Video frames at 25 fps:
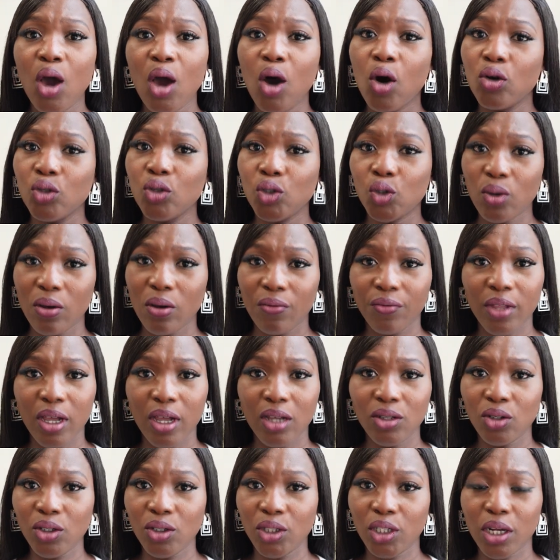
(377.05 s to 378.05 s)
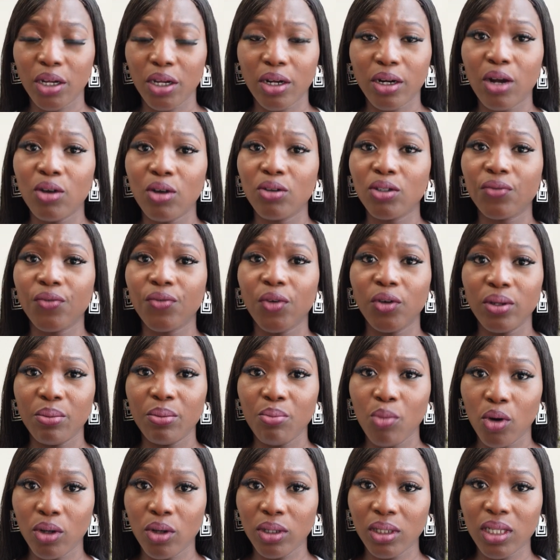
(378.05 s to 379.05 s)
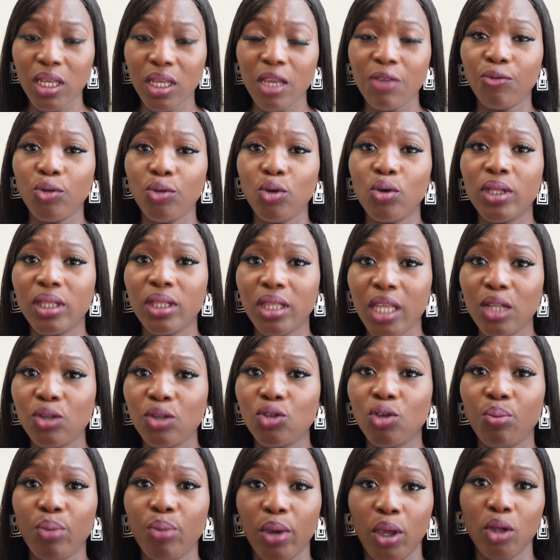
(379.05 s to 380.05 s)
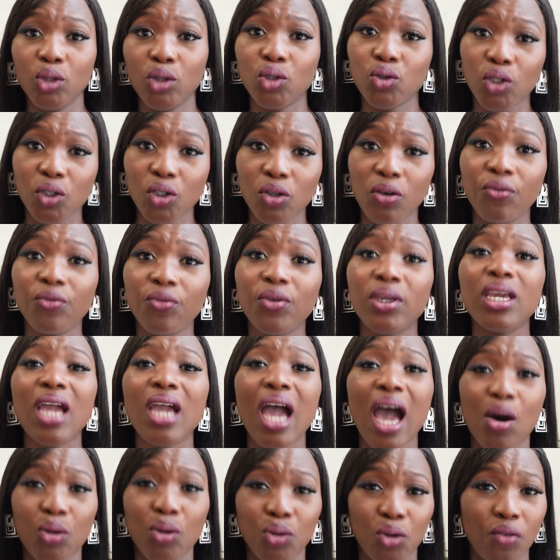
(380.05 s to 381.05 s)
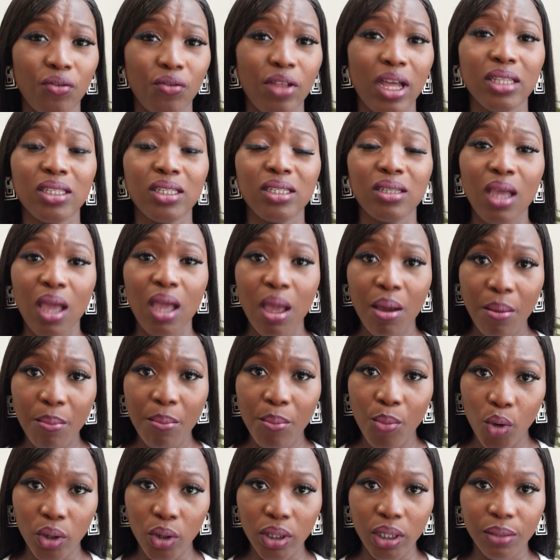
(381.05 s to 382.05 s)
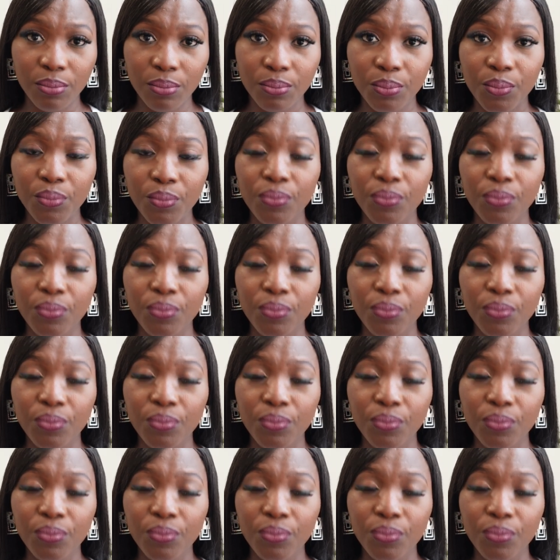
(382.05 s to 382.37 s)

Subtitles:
on 12,000 Czech crowns for the month if you intend to pay your tuition fee out of that money.